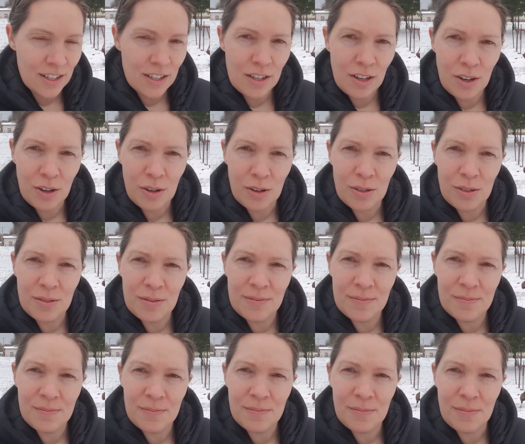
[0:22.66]
So,
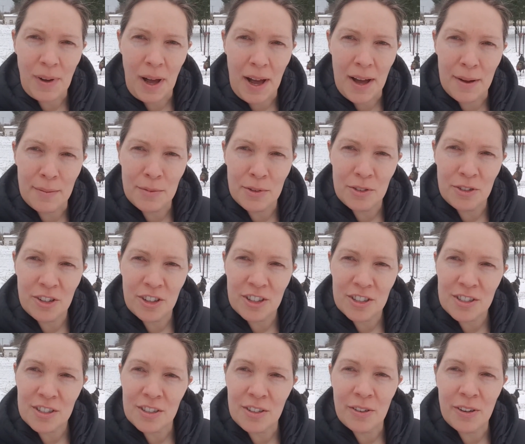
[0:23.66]
I'm doing
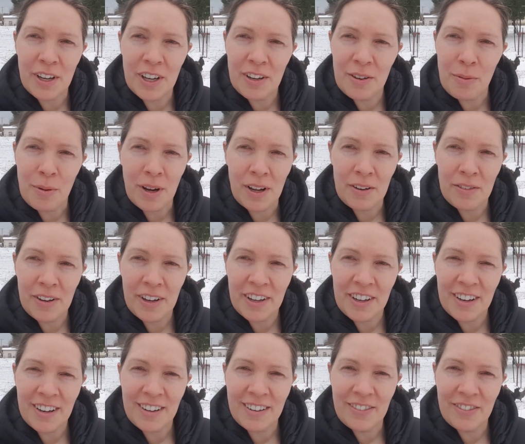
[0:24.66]
a snowy Why Do I
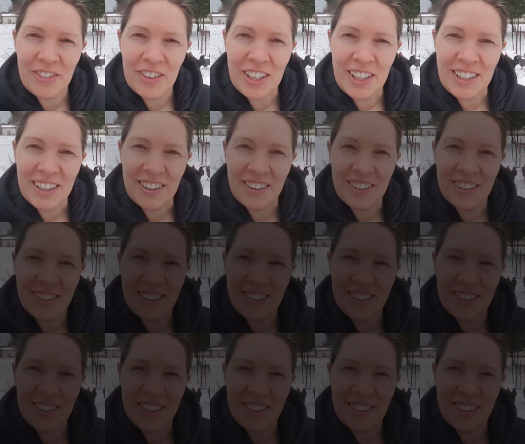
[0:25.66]
Garden video.